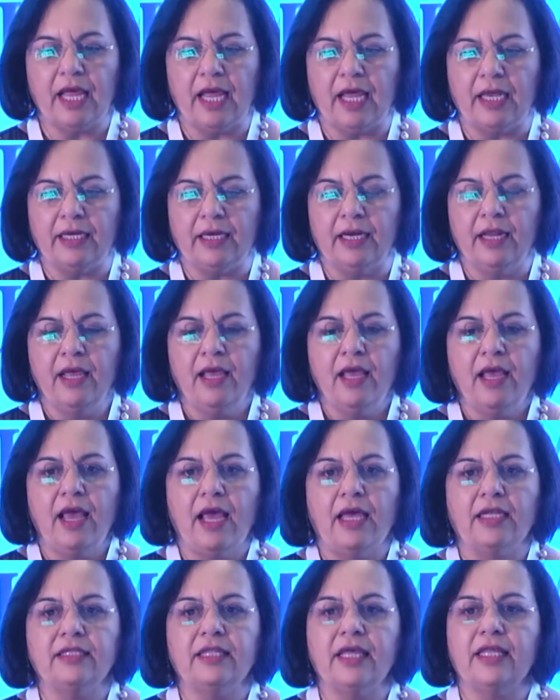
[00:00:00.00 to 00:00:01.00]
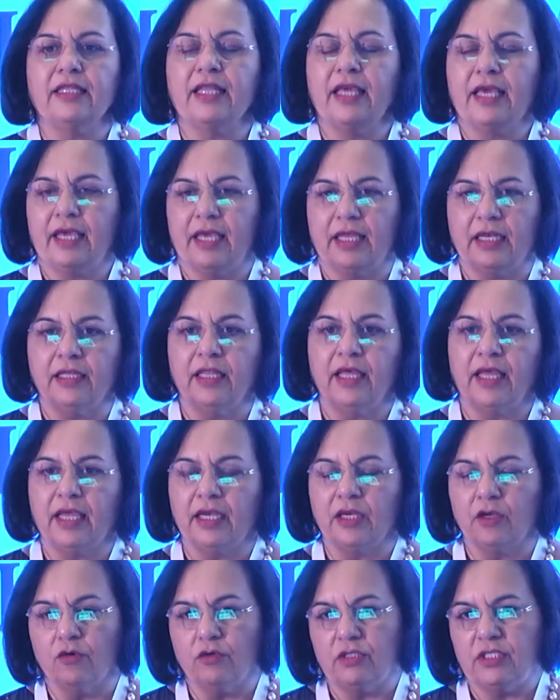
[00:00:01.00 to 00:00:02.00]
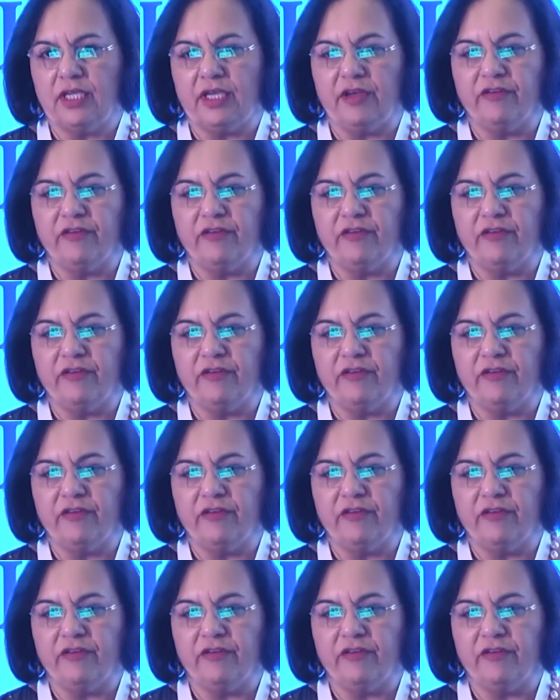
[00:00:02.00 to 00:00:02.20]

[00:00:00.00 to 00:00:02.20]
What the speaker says: and then they can go see